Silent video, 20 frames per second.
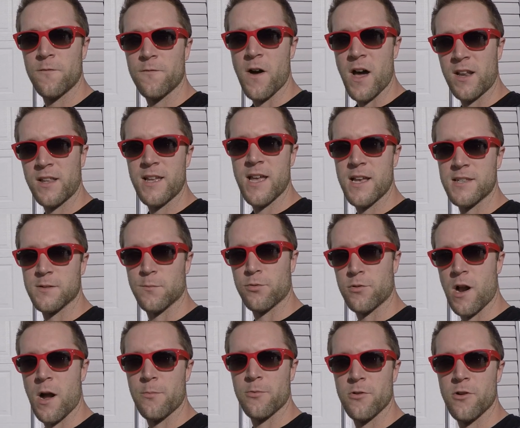finally has a
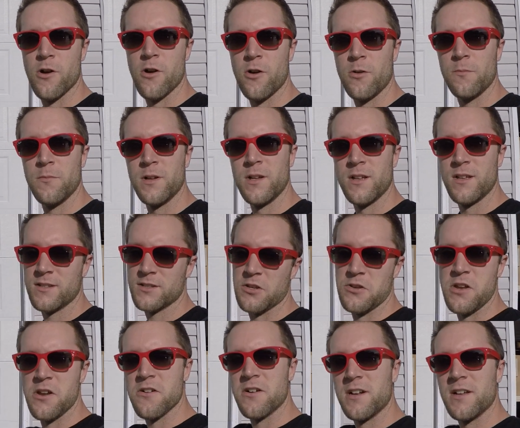proper home.
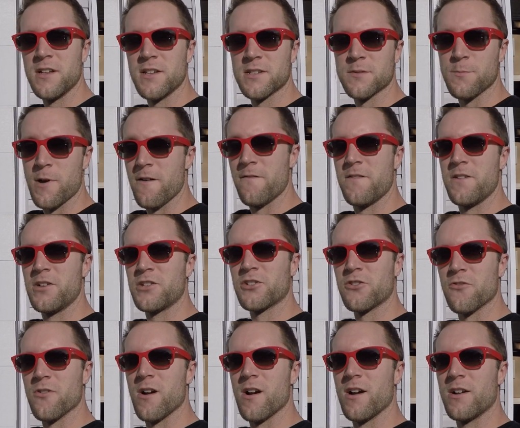So here it is, my
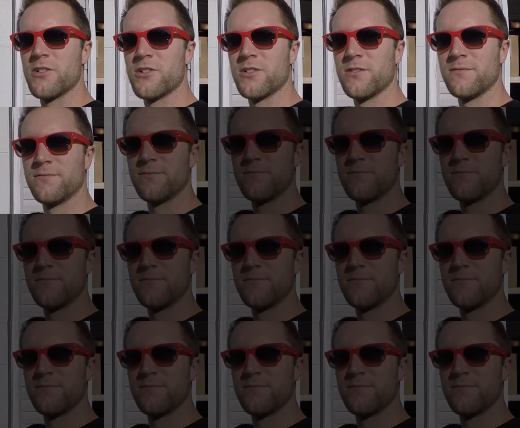finished garage.